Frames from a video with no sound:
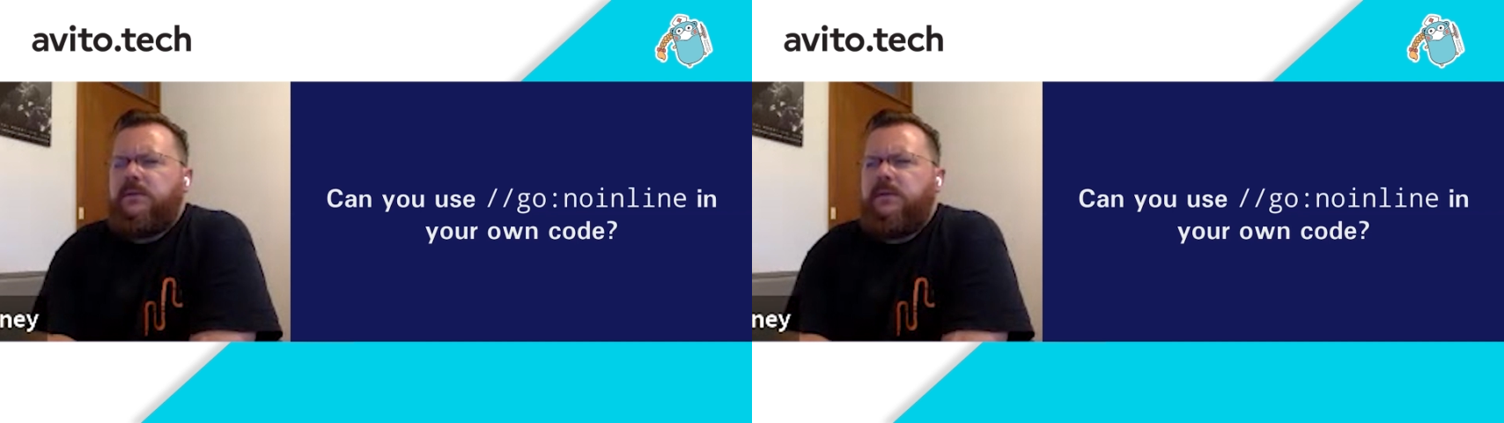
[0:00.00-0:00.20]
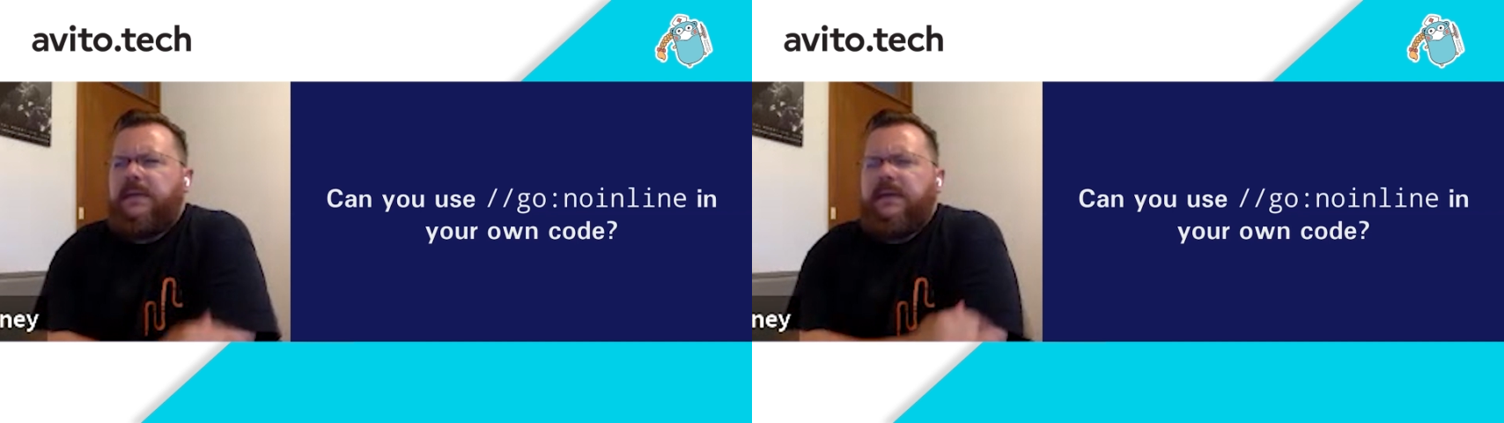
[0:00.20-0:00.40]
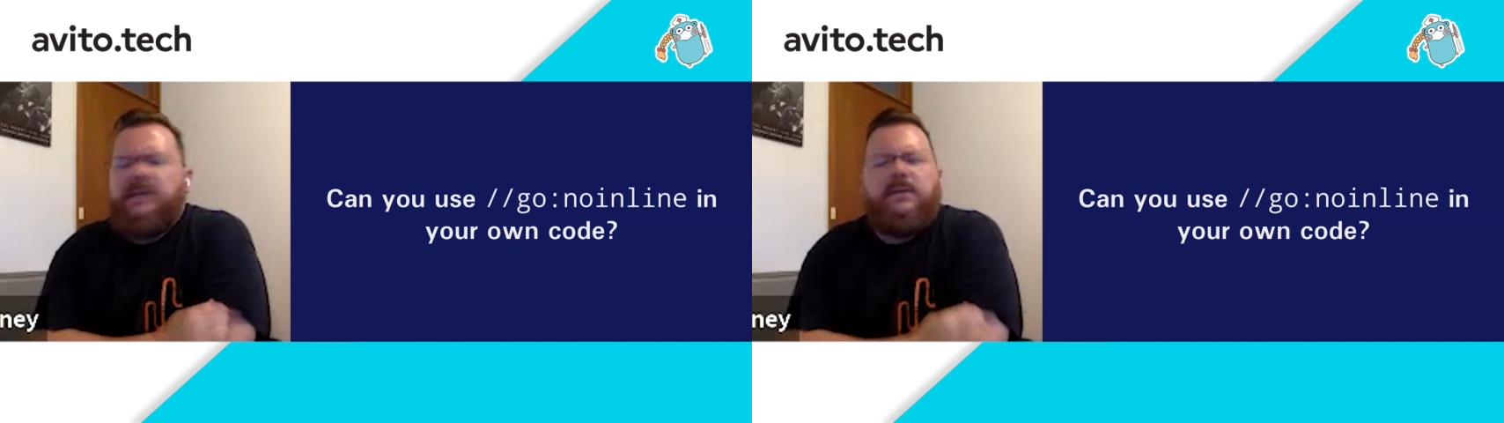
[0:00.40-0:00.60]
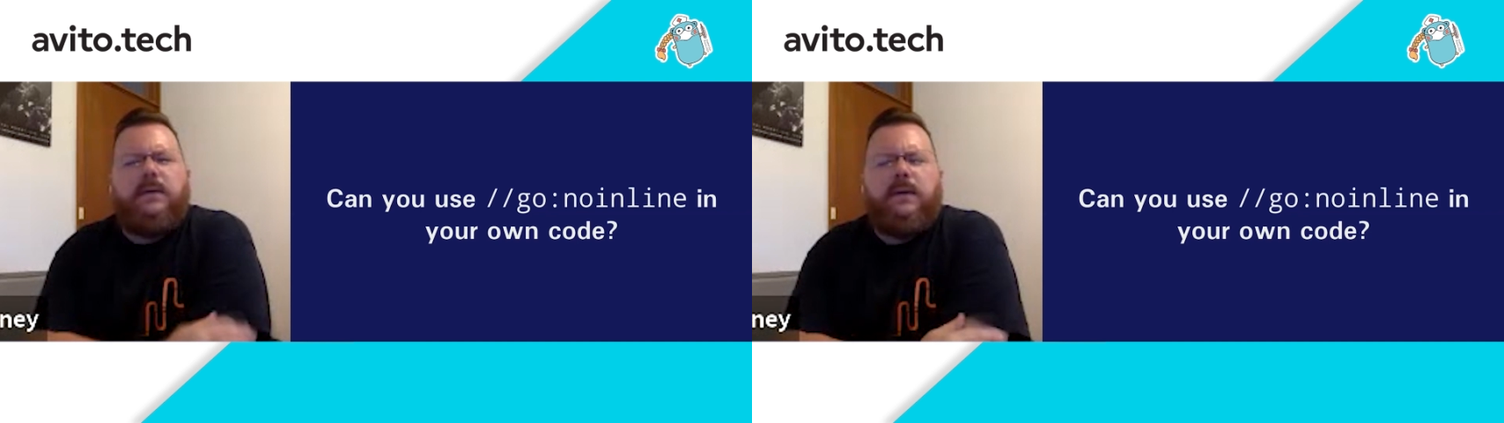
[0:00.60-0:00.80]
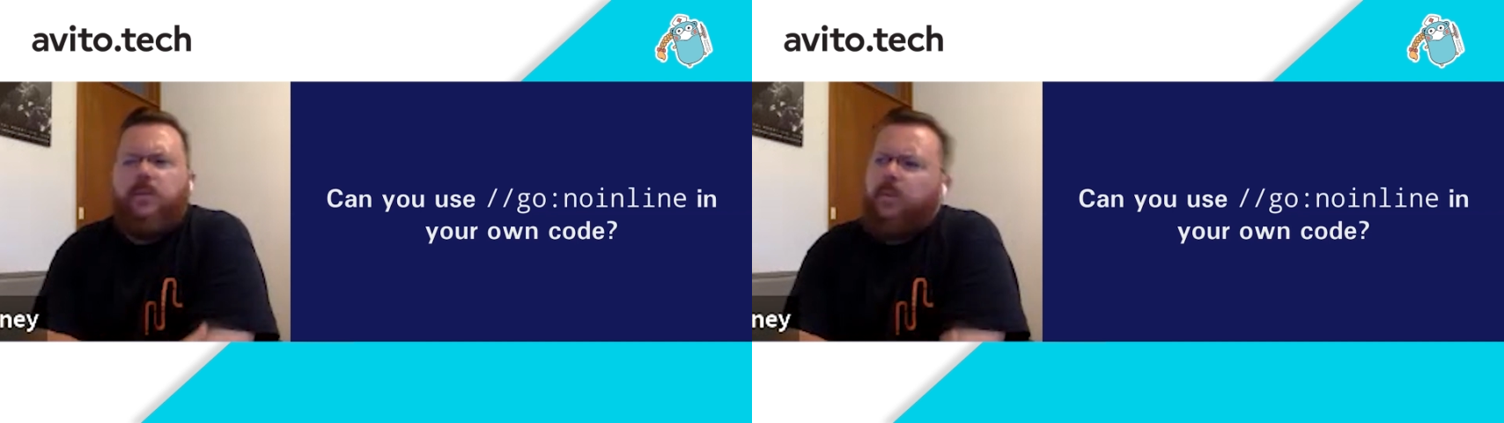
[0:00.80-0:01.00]
need,
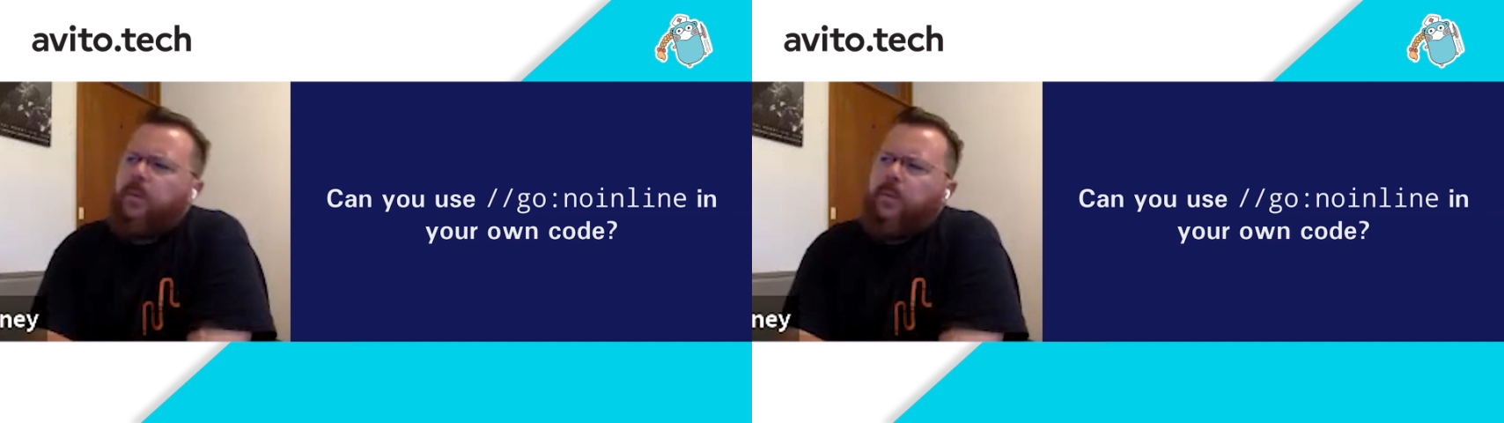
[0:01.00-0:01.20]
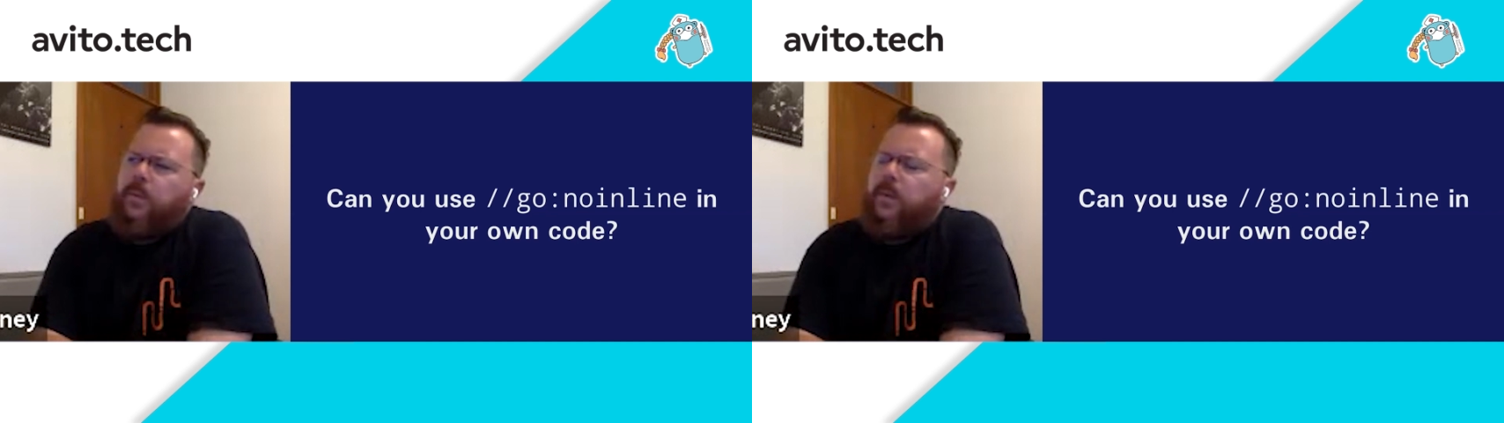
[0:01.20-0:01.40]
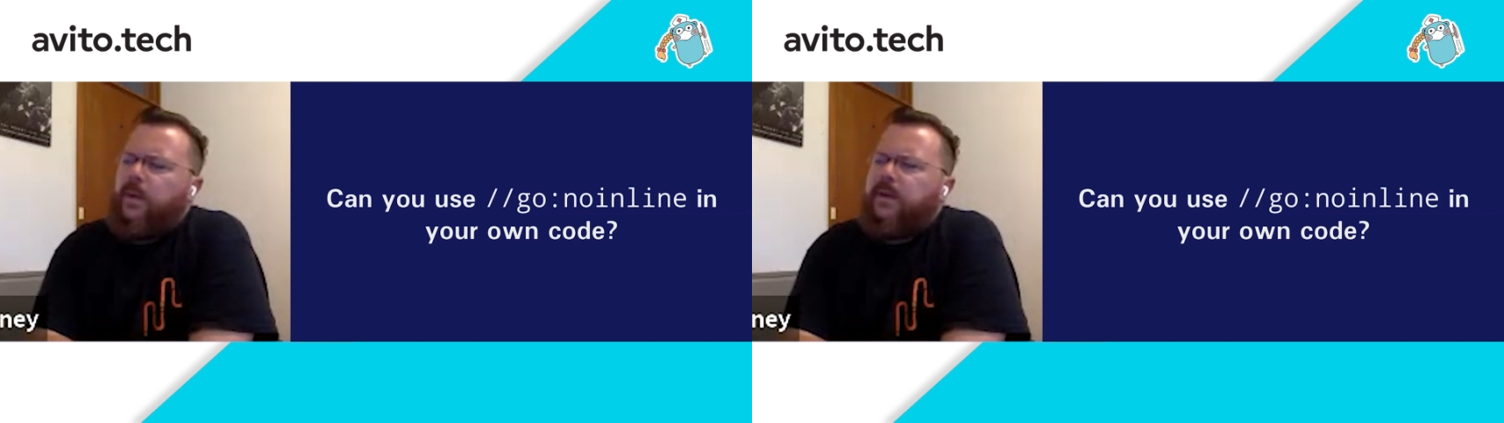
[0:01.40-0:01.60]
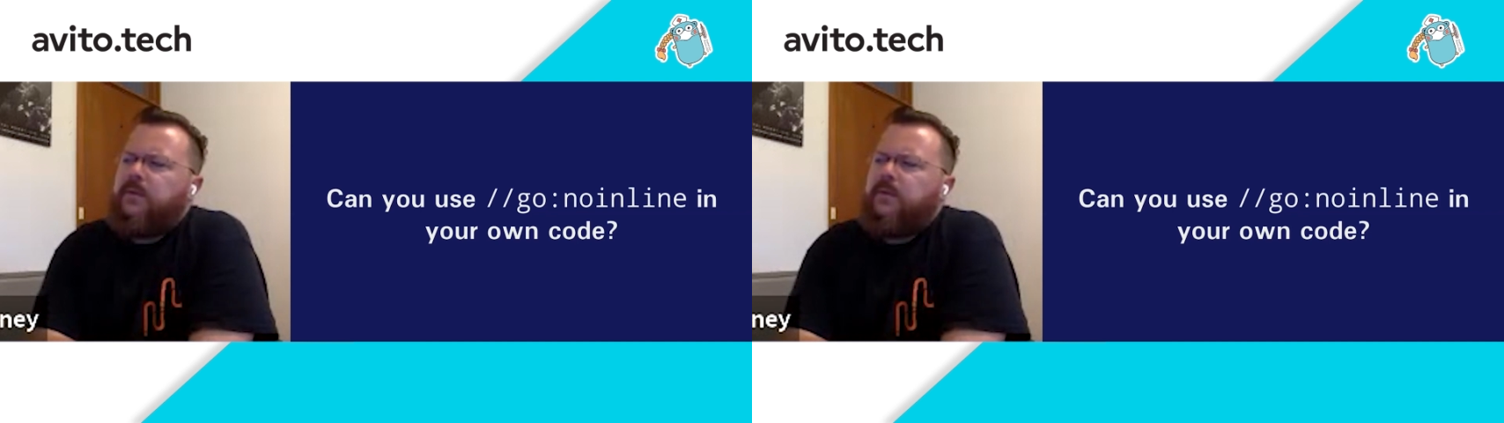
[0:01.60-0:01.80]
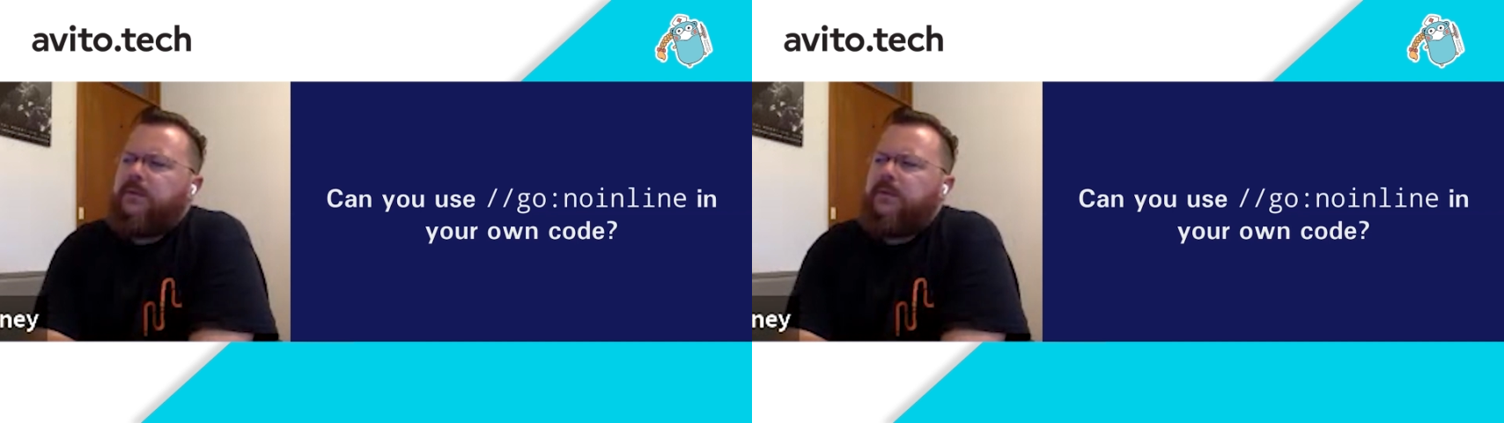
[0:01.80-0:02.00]
where
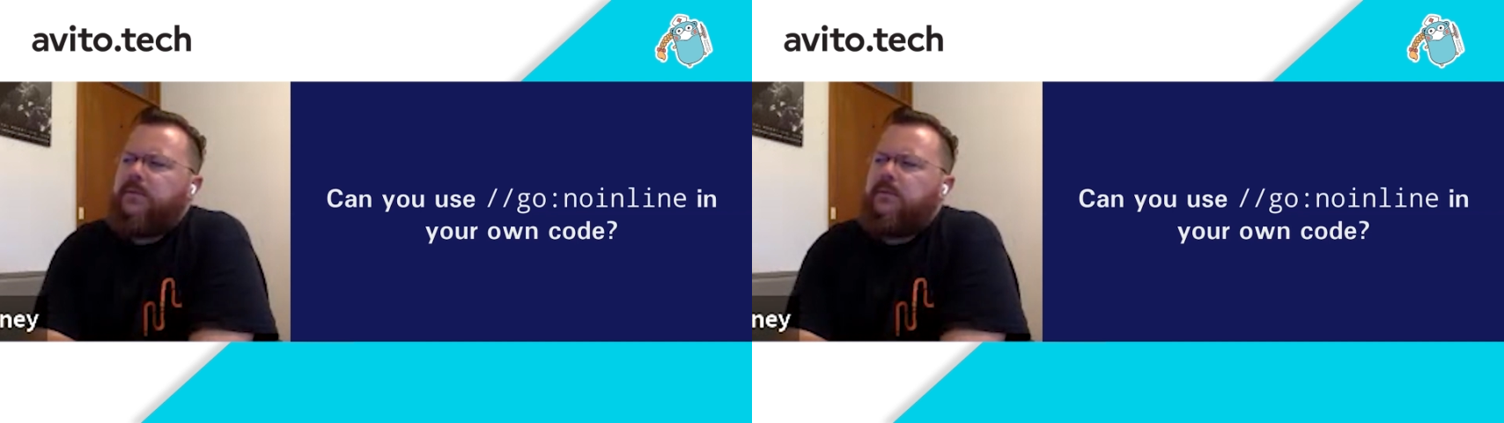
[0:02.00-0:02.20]
you would